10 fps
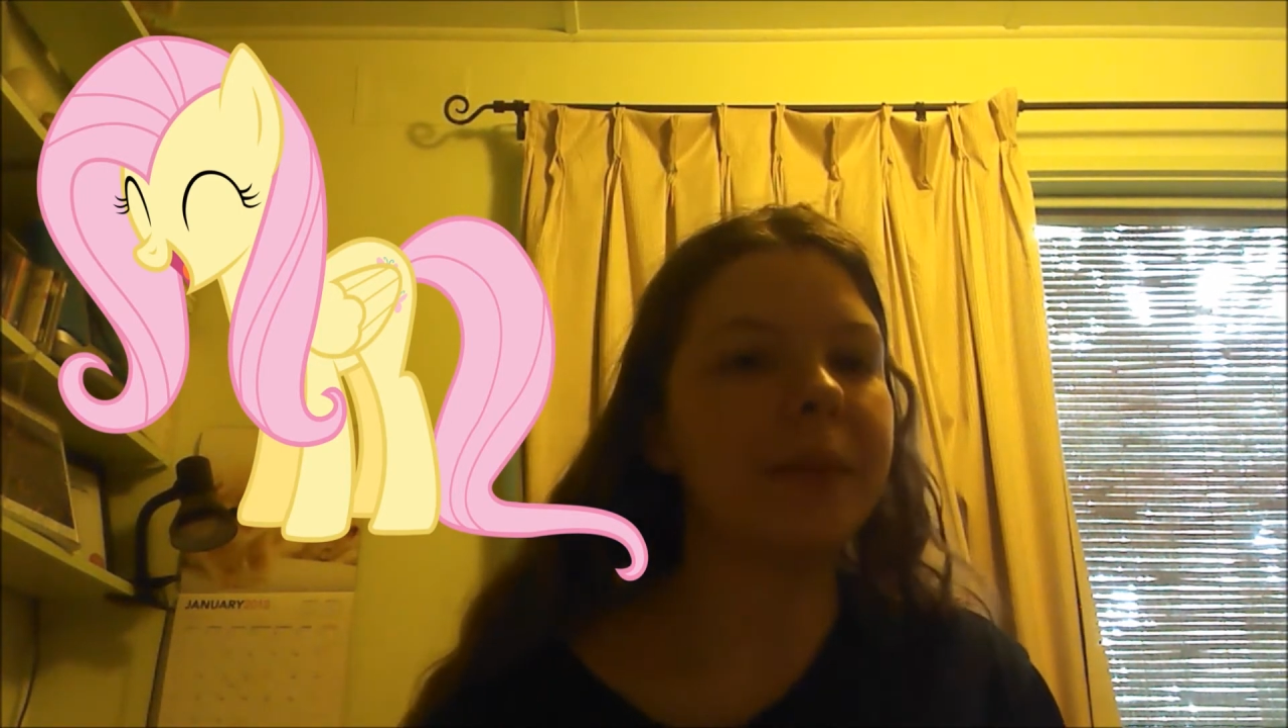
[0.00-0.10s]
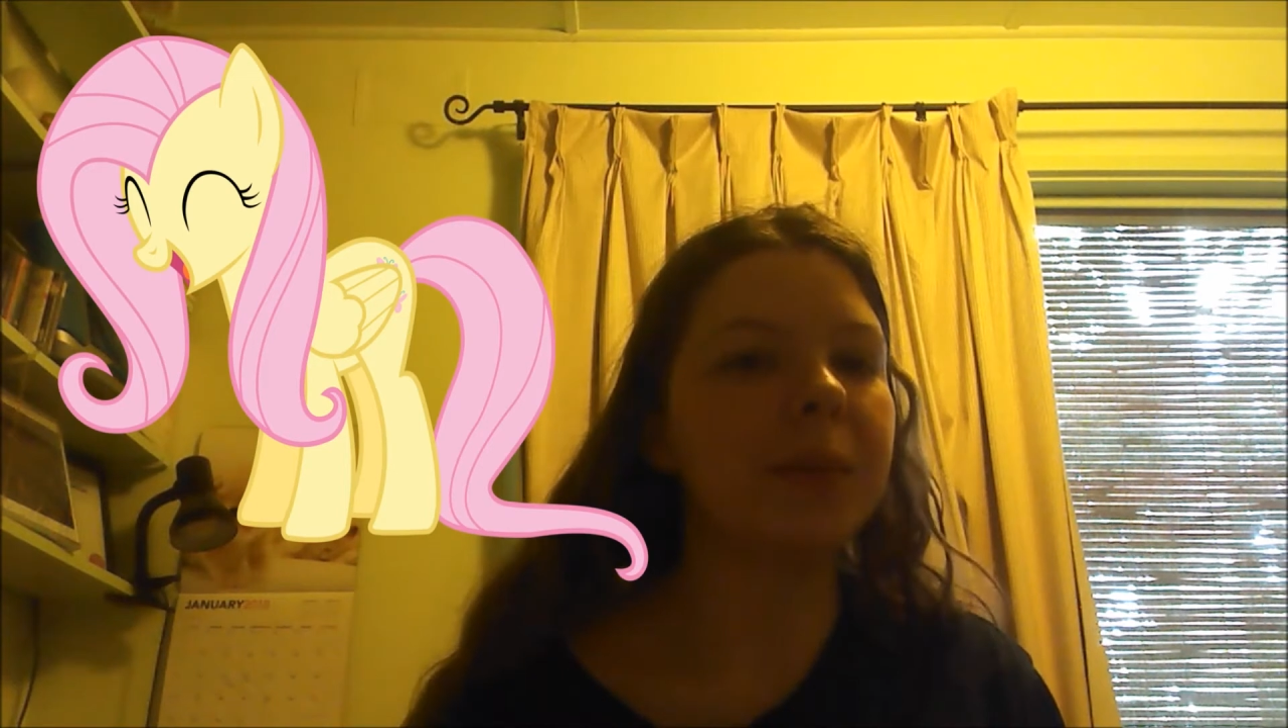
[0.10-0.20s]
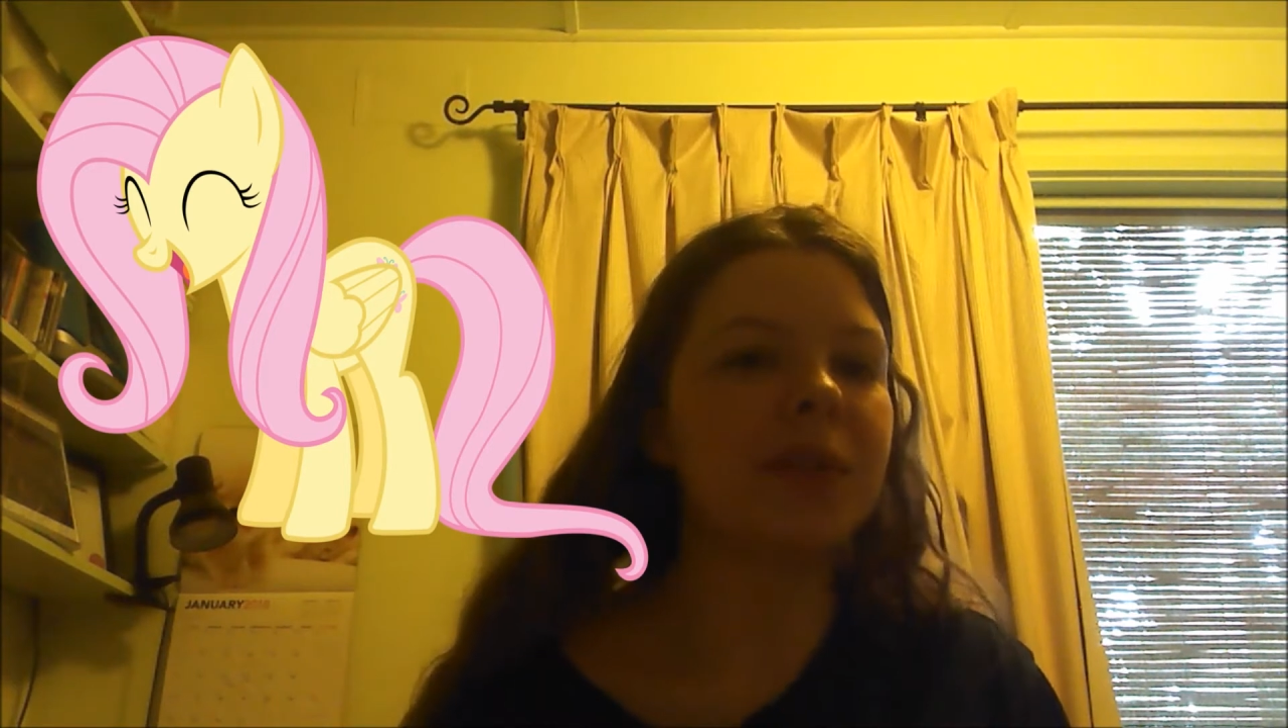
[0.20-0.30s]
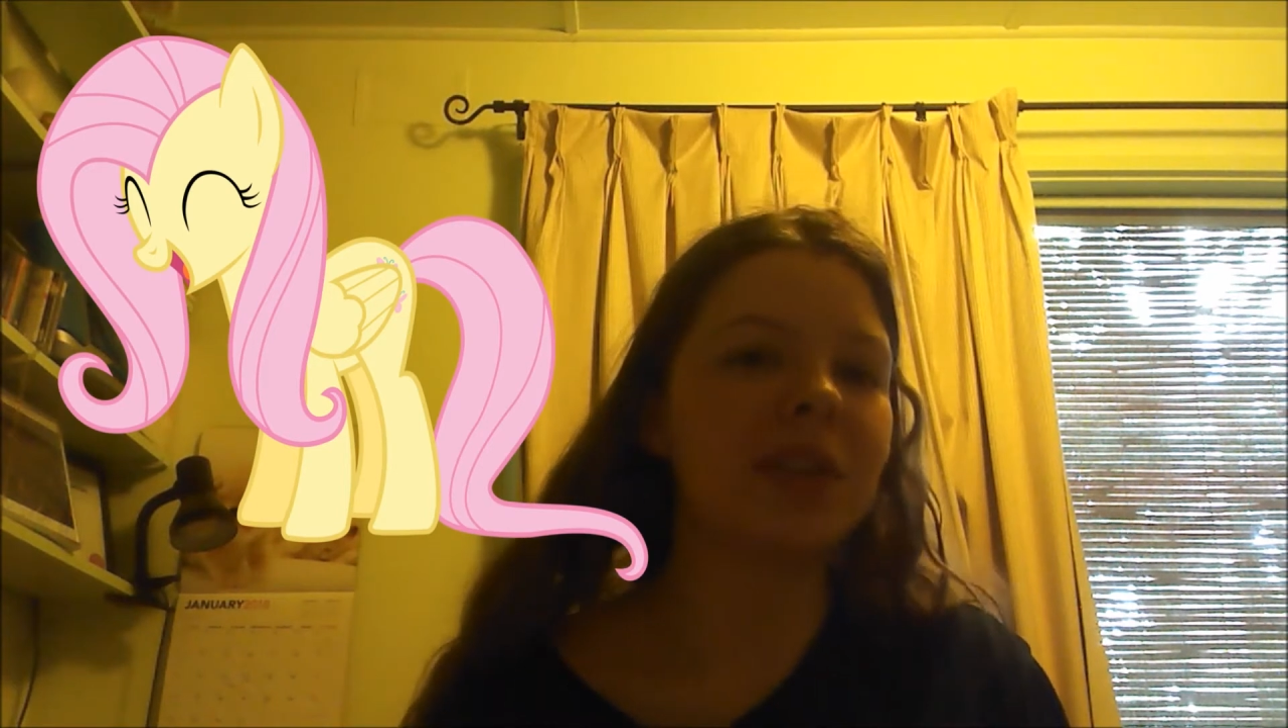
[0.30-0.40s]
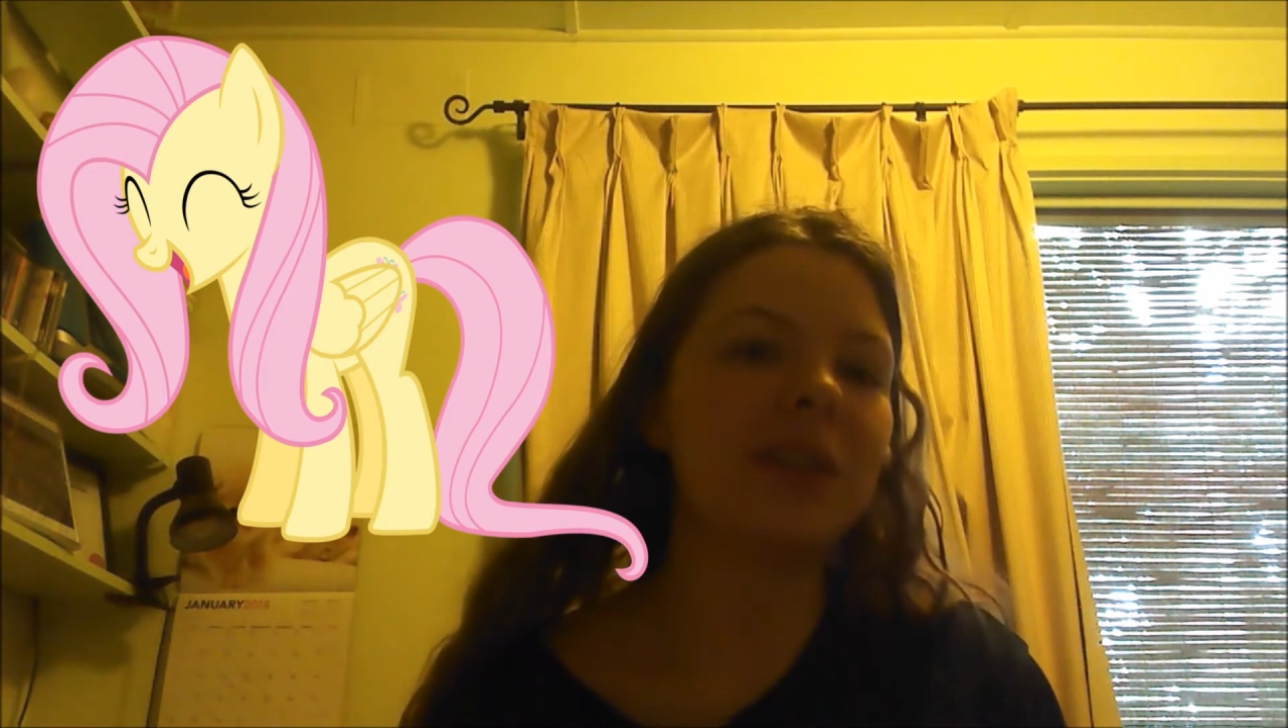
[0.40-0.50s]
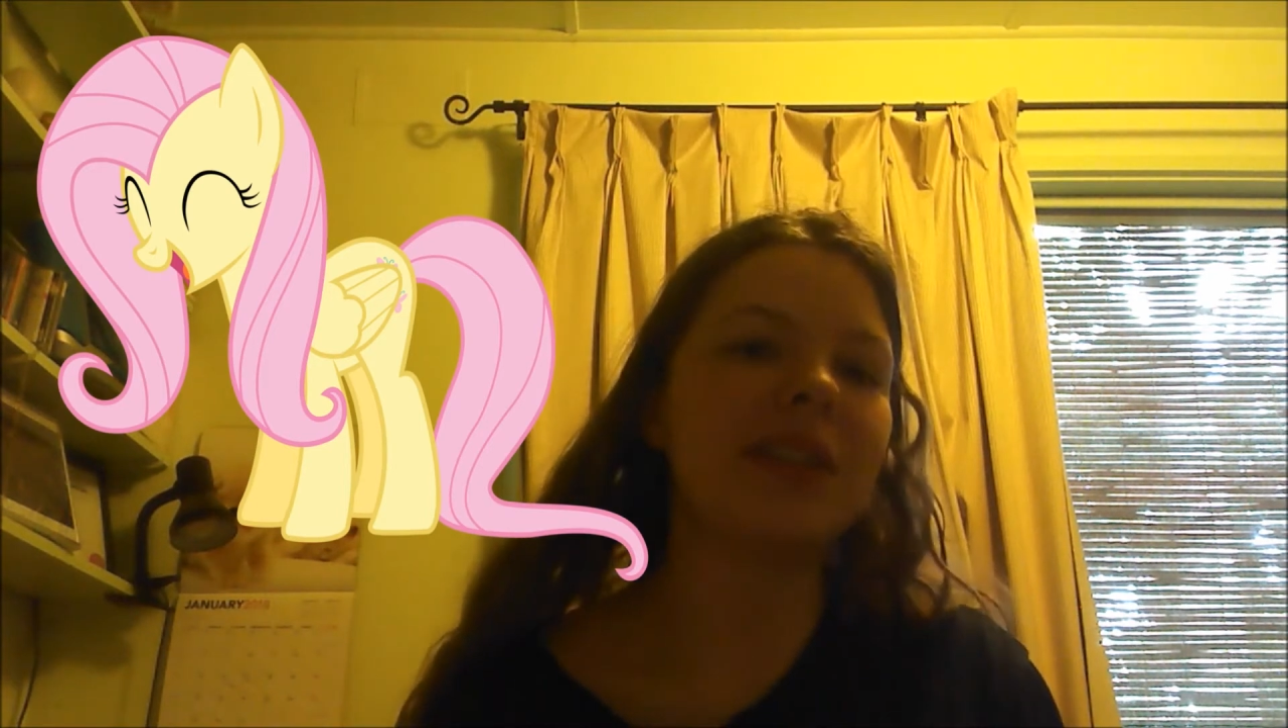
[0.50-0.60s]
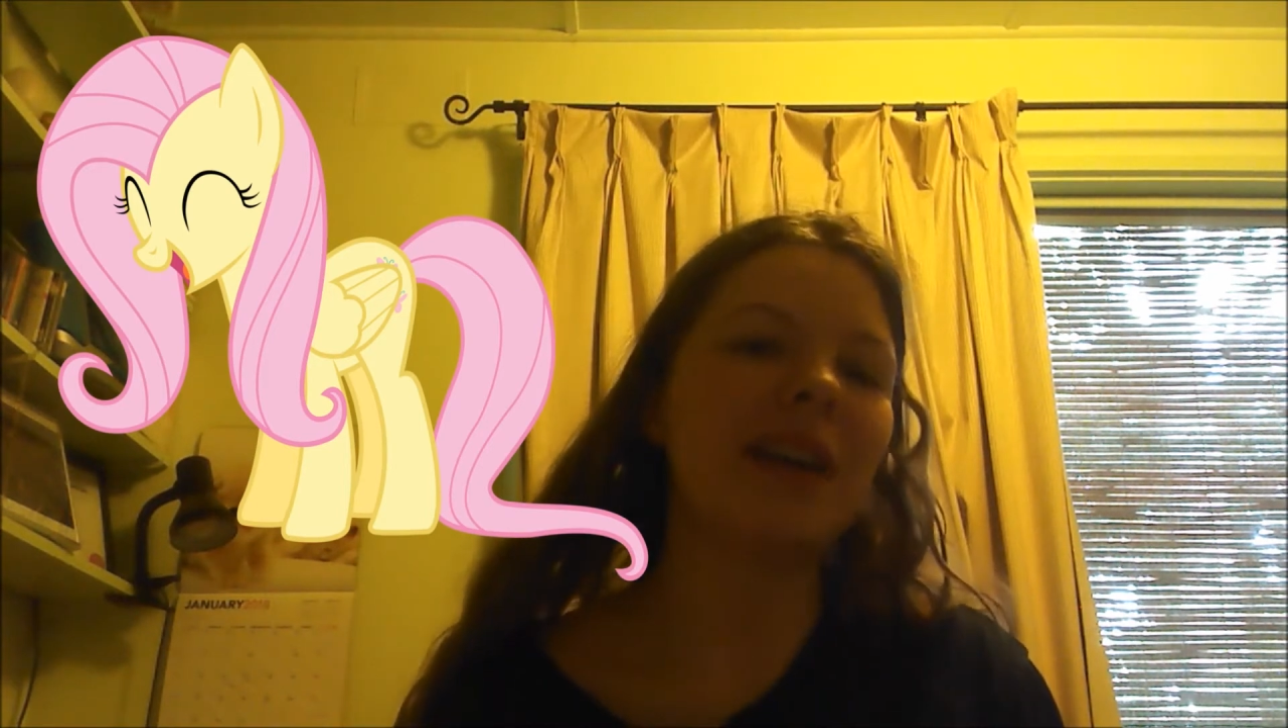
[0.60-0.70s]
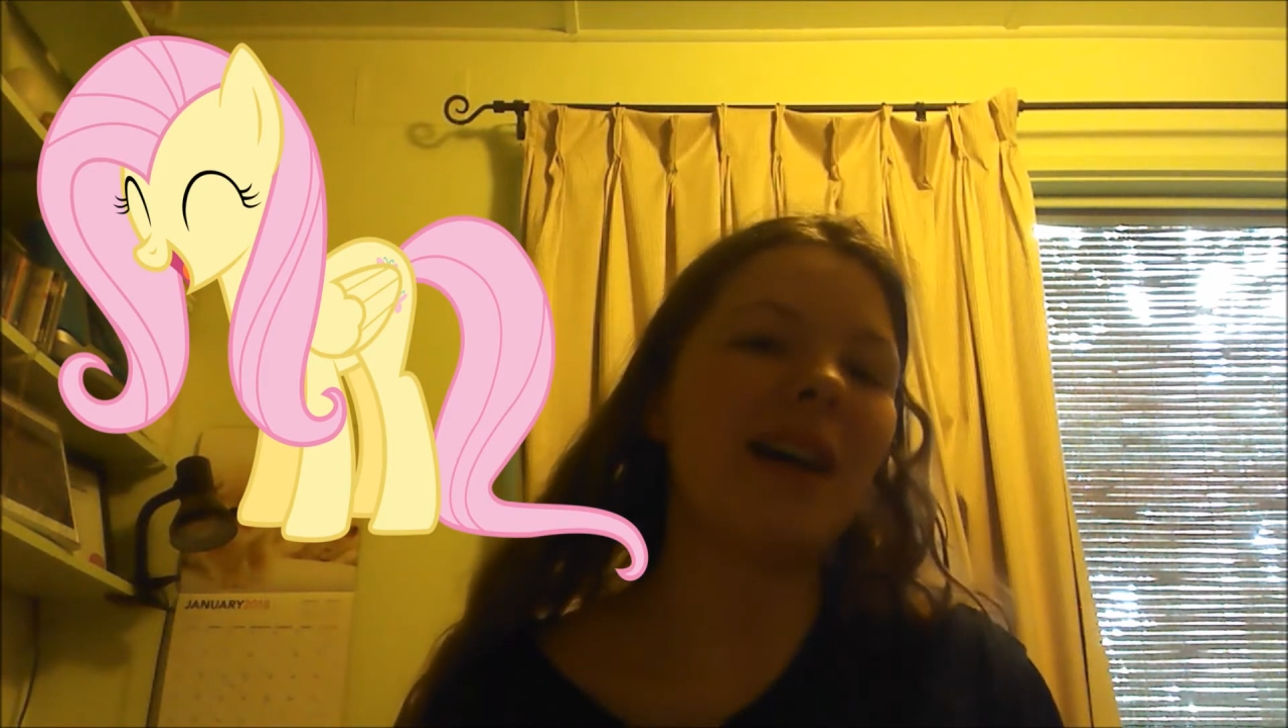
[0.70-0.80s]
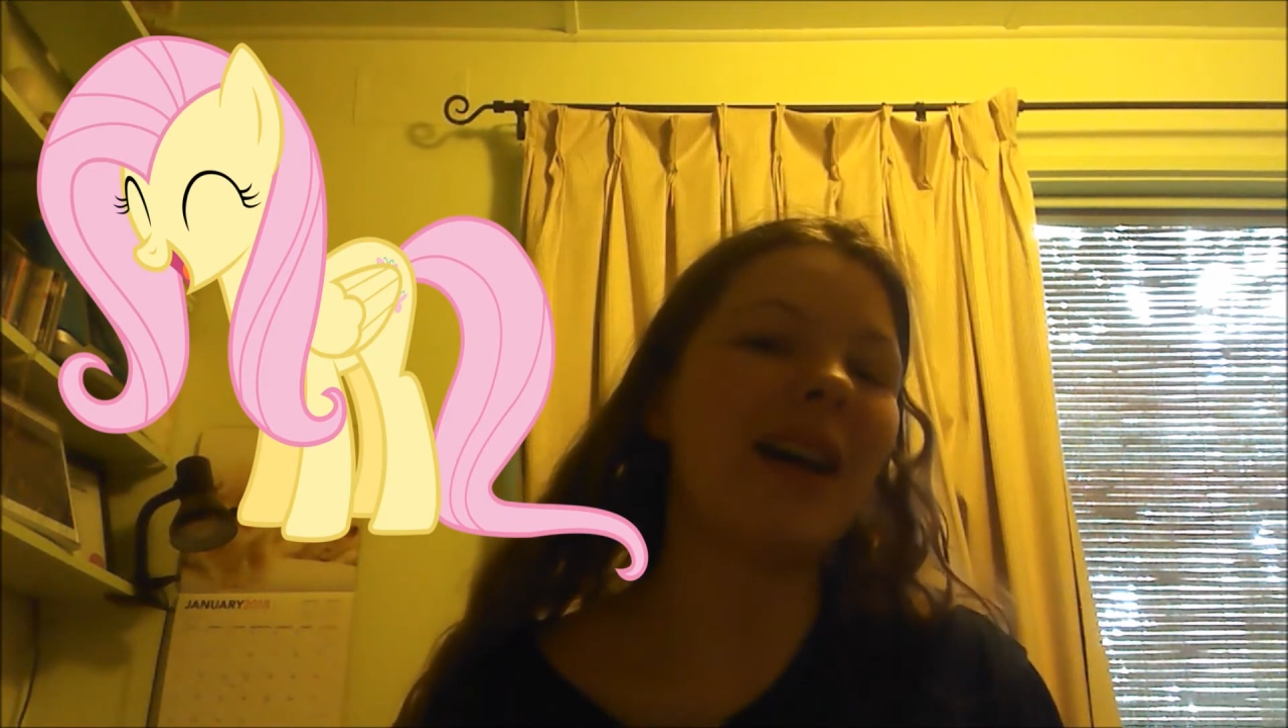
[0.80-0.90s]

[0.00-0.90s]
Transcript: animals because